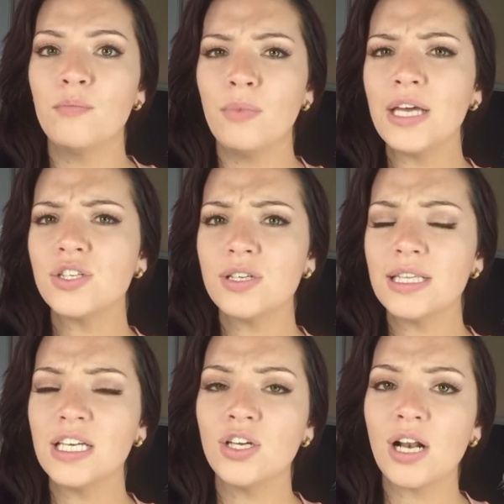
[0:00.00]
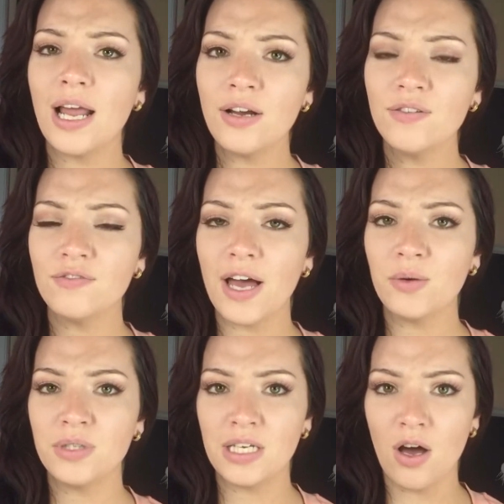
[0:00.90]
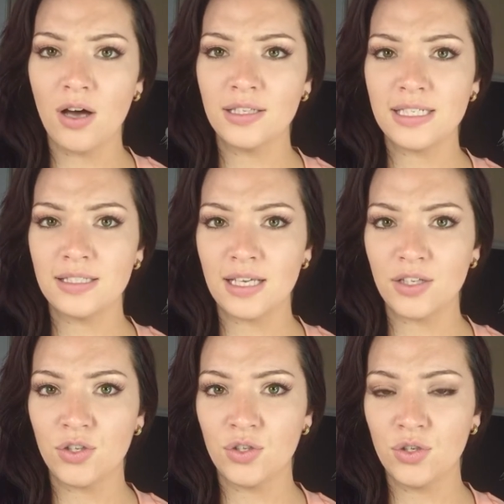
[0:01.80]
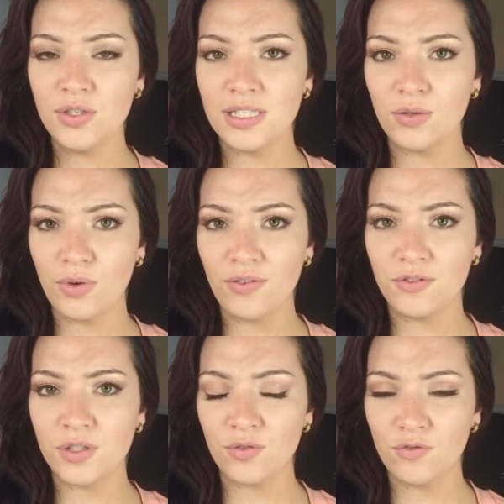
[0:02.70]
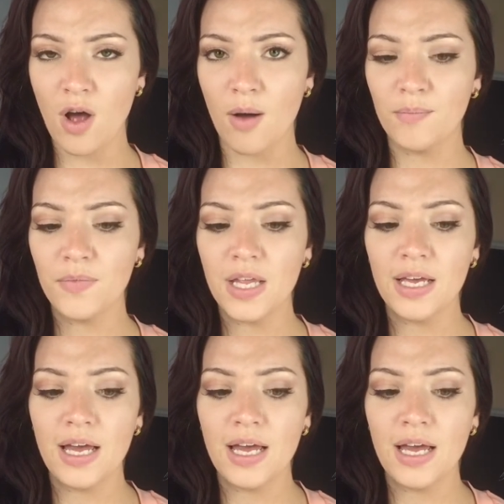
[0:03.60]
make sure that you clarify with the artist that you use the reference from